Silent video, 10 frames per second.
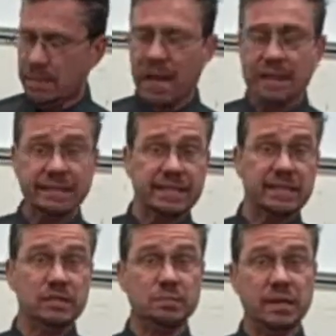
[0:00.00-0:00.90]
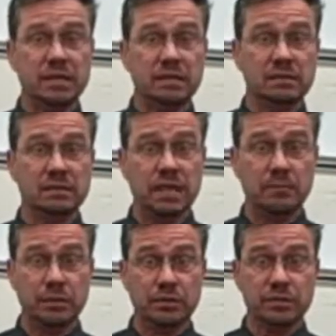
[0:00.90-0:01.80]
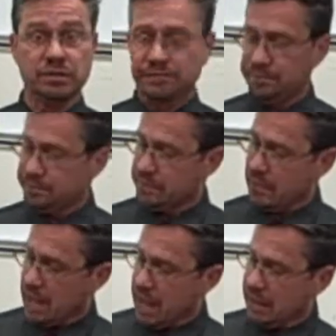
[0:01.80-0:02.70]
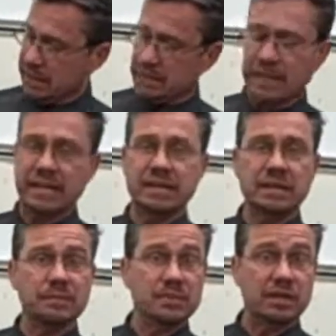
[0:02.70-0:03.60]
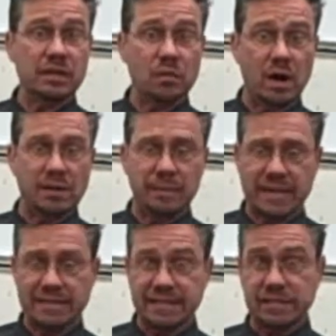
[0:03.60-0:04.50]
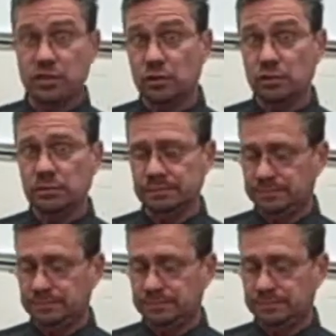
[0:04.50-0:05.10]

I let the kids pick numbers, and they get to pick any number that they want, but as they do,